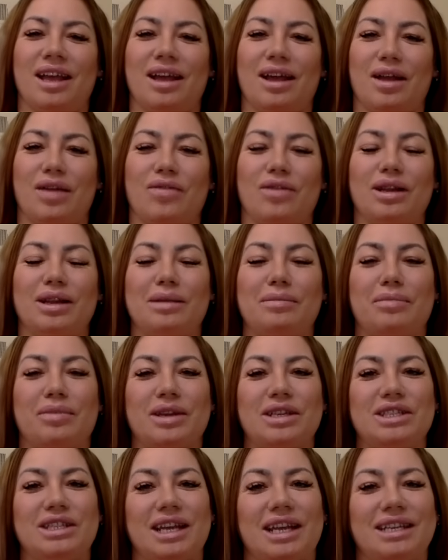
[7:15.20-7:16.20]
I really
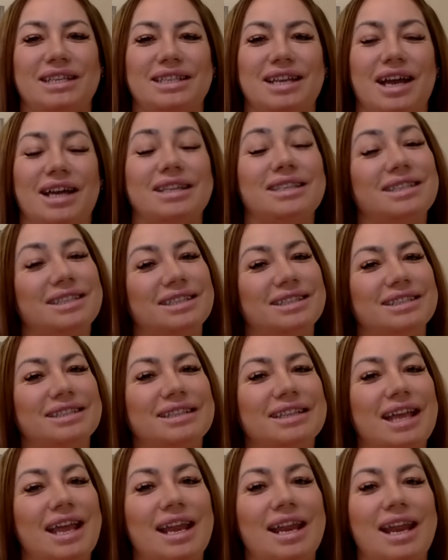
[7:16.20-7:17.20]
appreciate y'all till
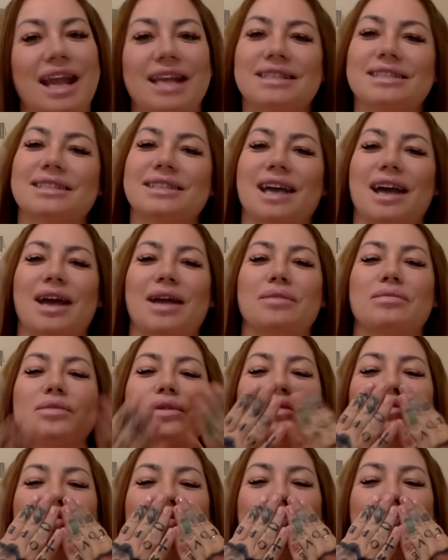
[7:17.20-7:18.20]
next time.
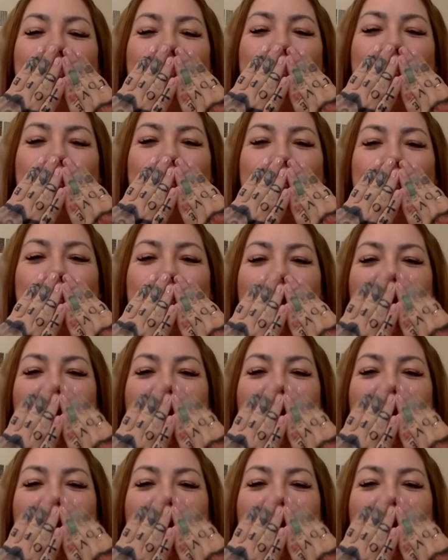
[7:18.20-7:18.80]
Mm.